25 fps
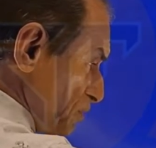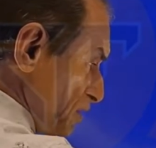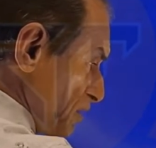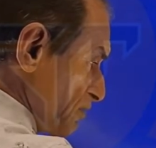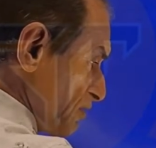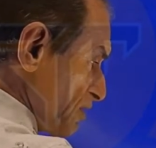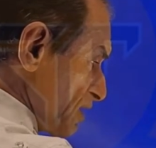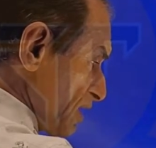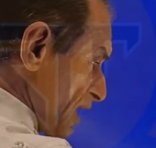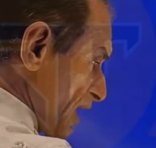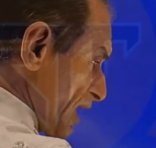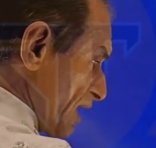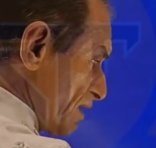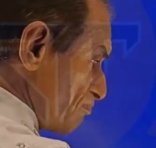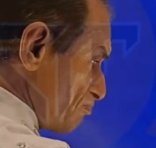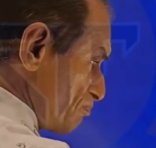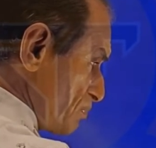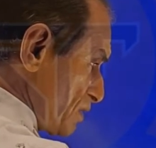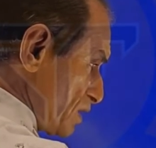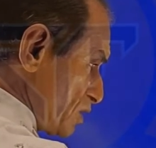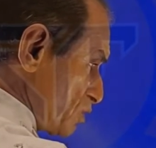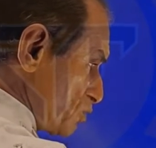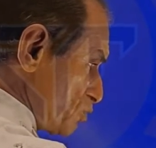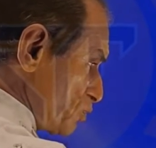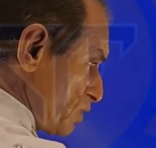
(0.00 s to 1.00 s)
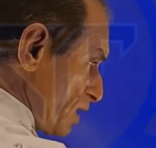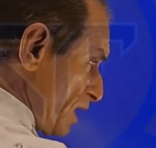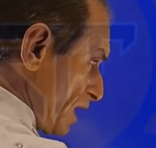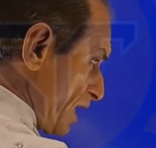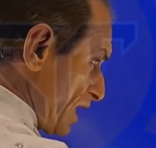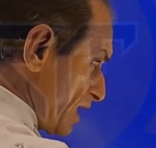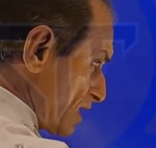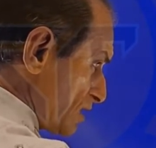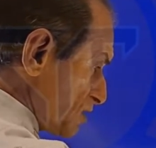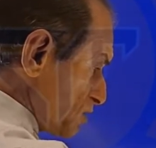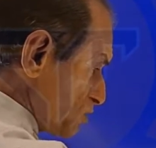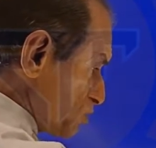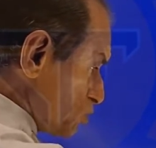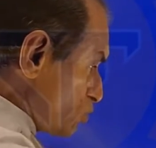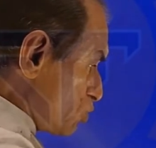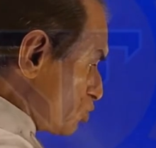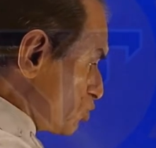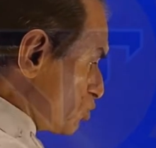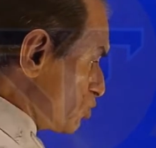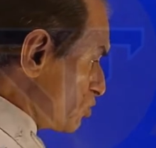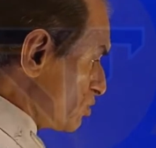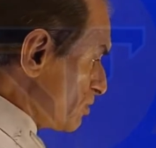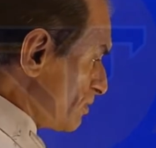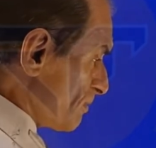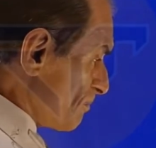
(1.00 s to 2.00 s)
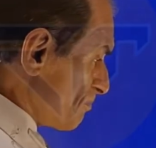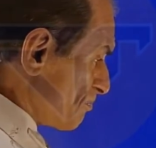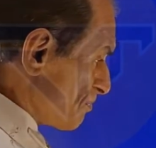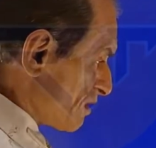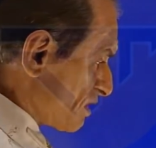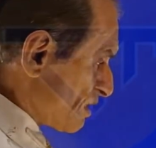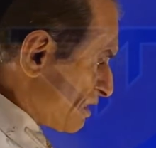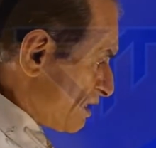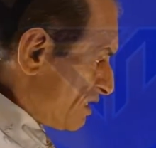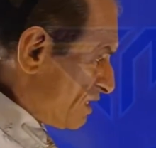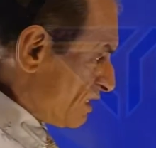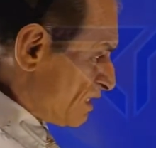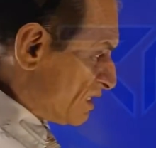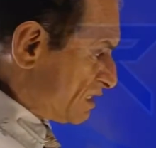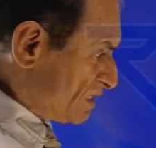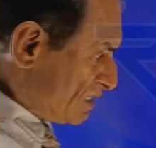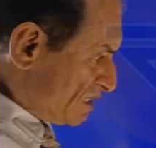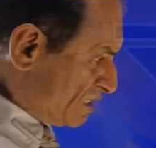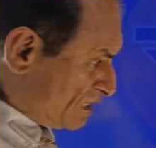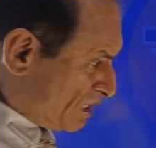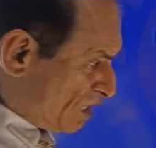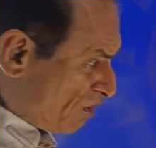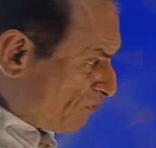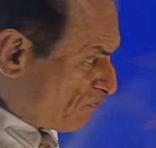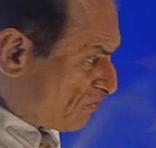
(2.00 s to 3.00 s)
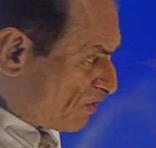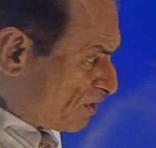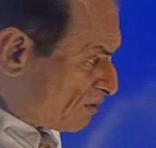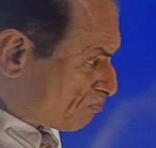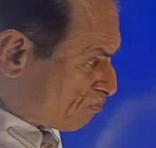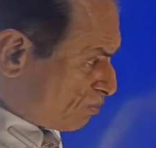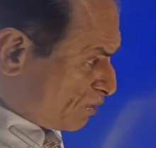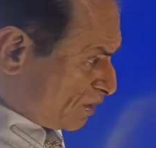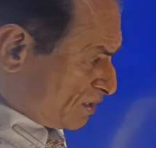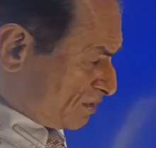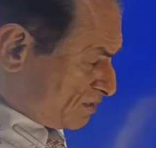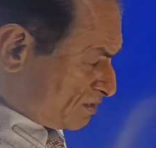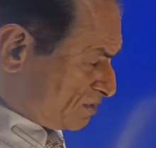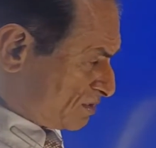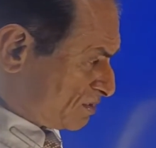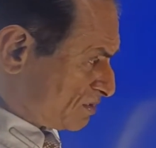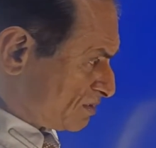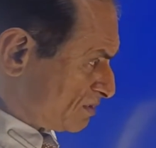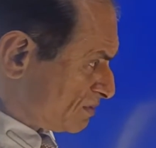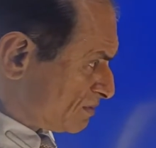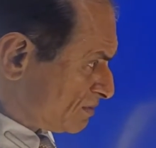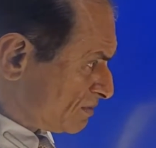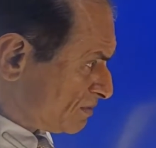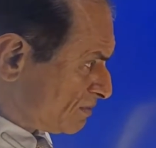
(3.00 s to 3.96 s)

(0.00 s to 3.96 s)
P1 and P2 at two different points.